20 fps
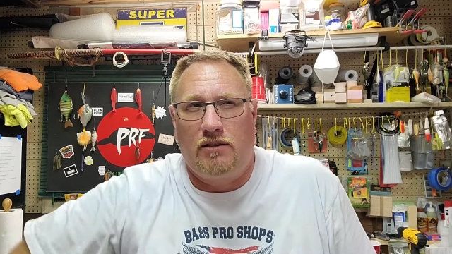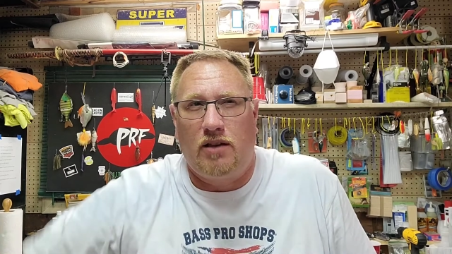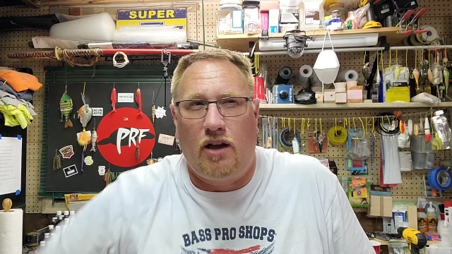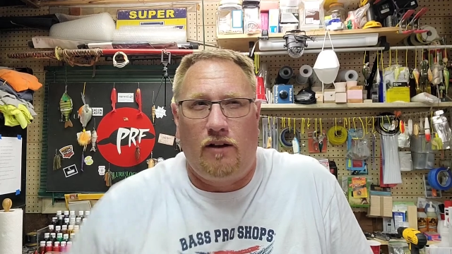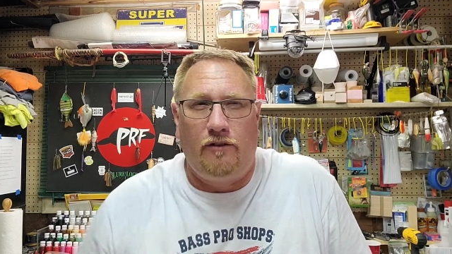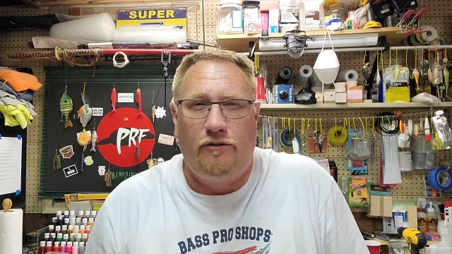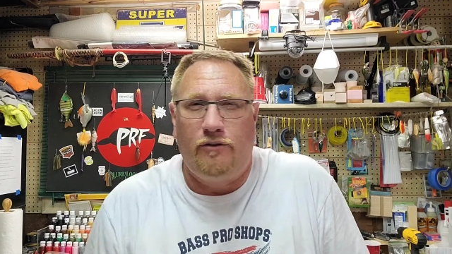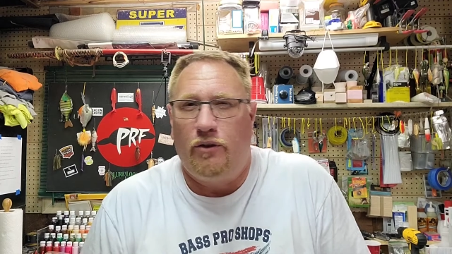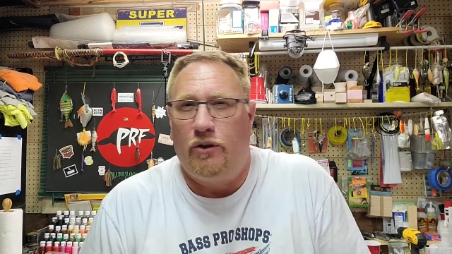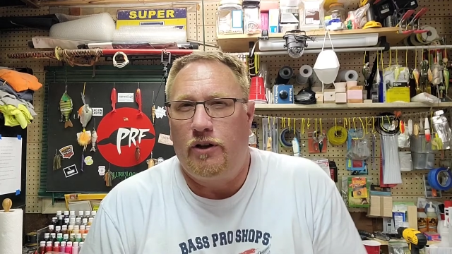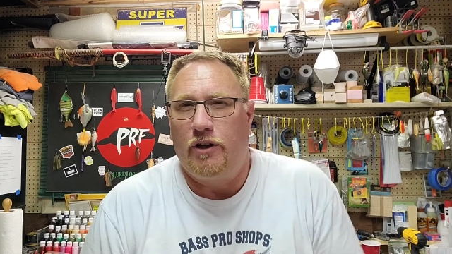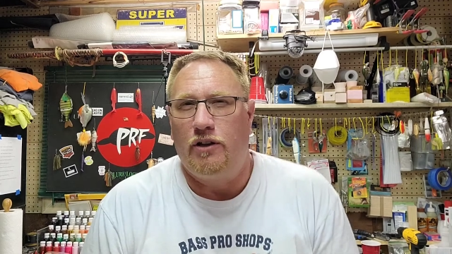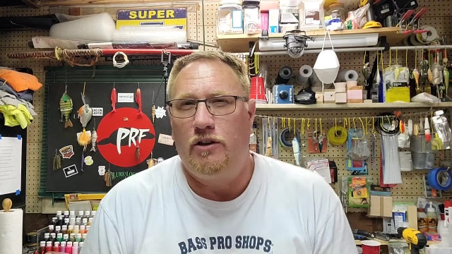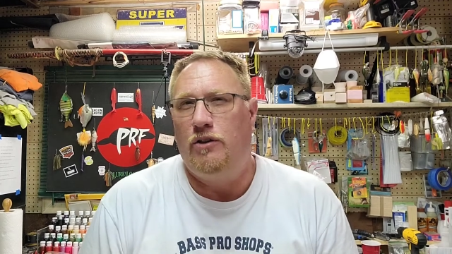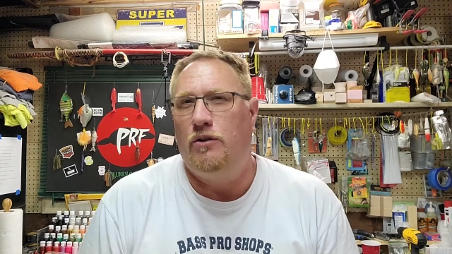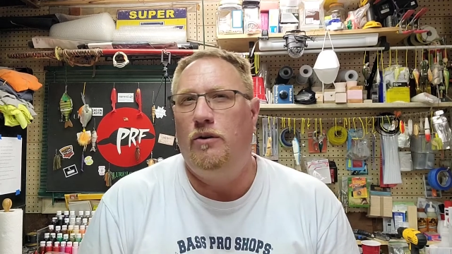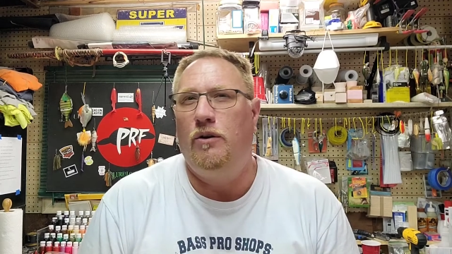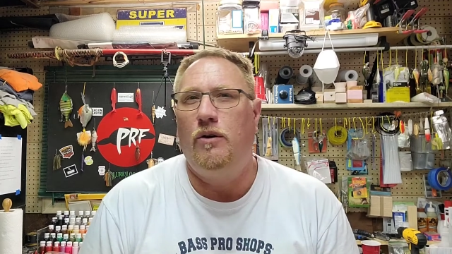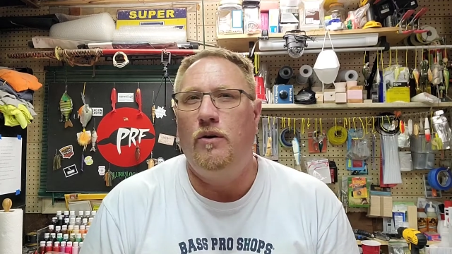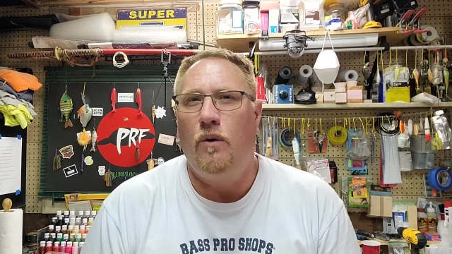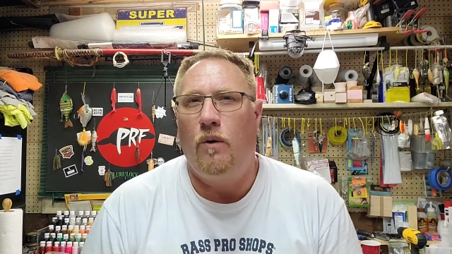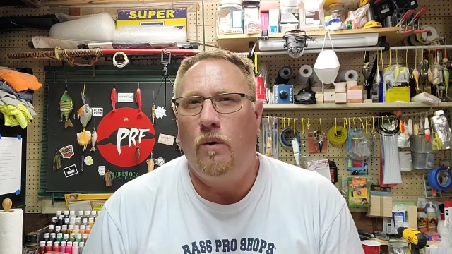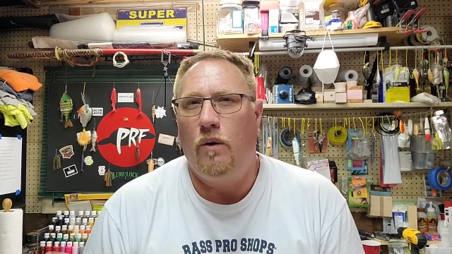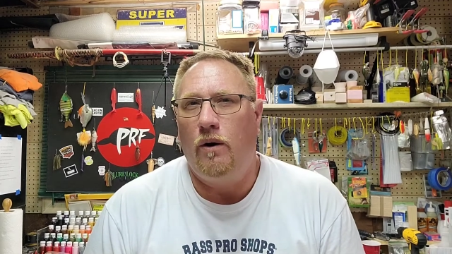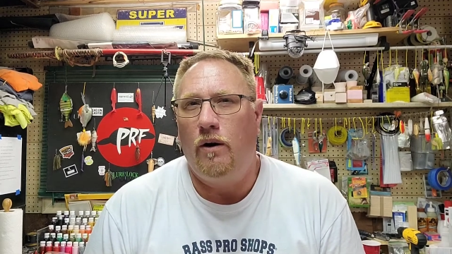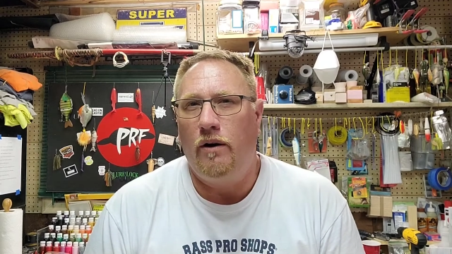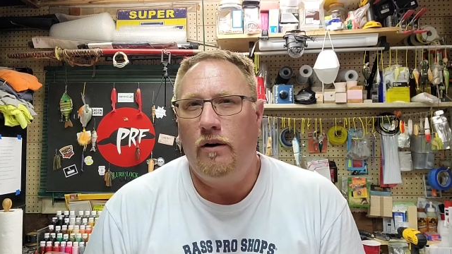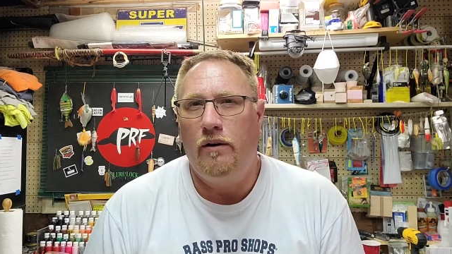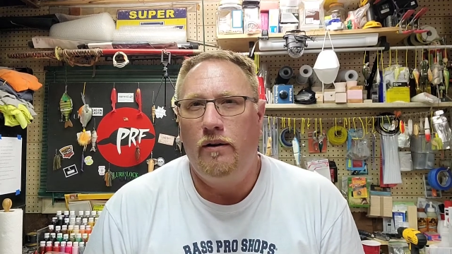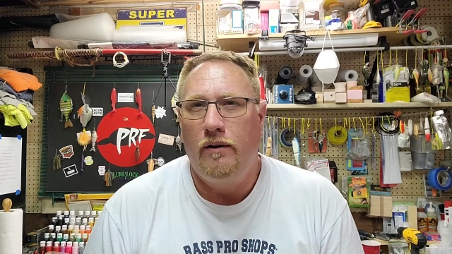tough looking
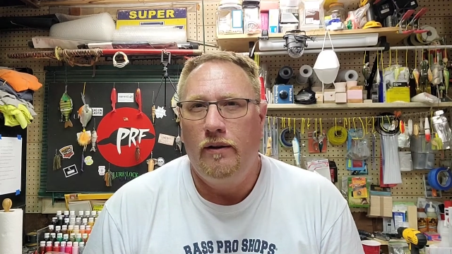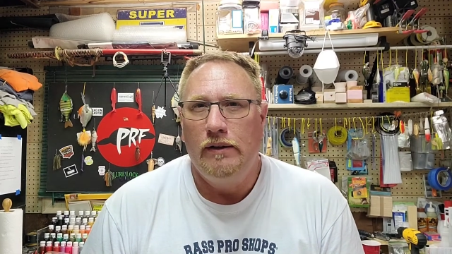unicorn.